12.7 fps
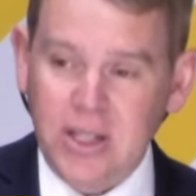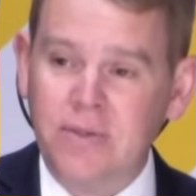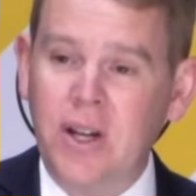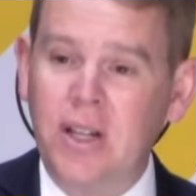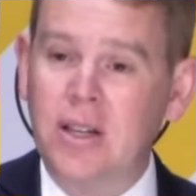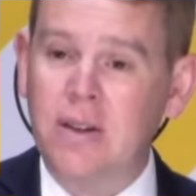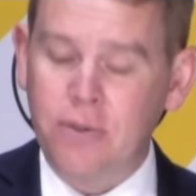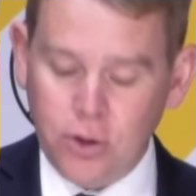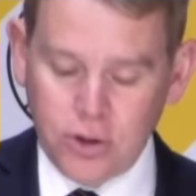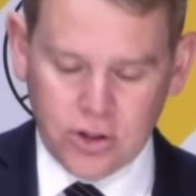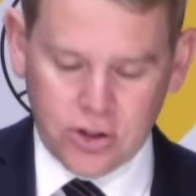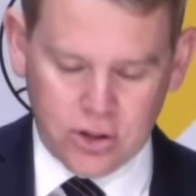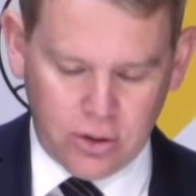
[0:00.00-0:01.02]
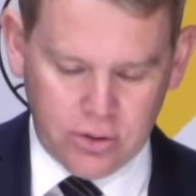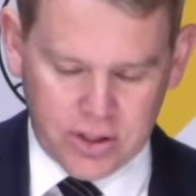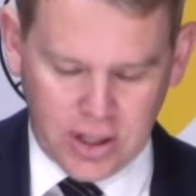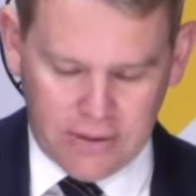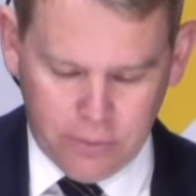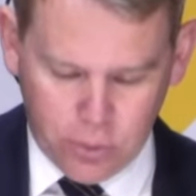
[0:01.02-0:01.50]
have had their first dose
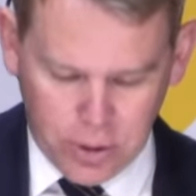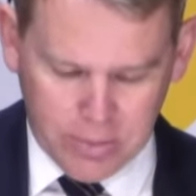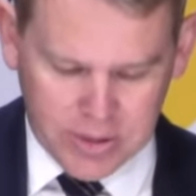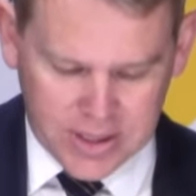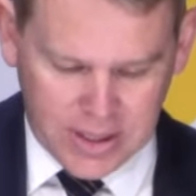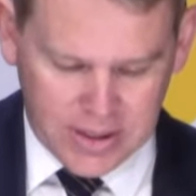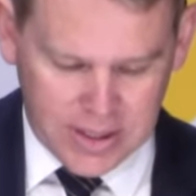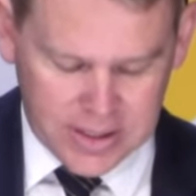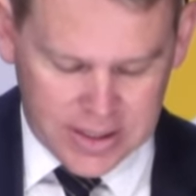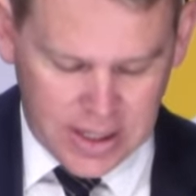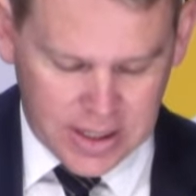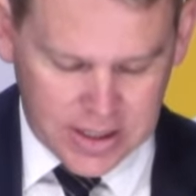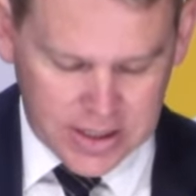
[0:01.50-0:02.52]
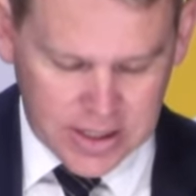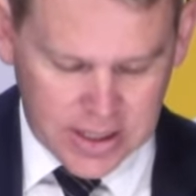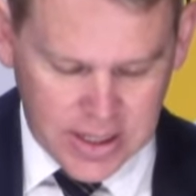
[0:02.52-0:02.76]
and 40% their second.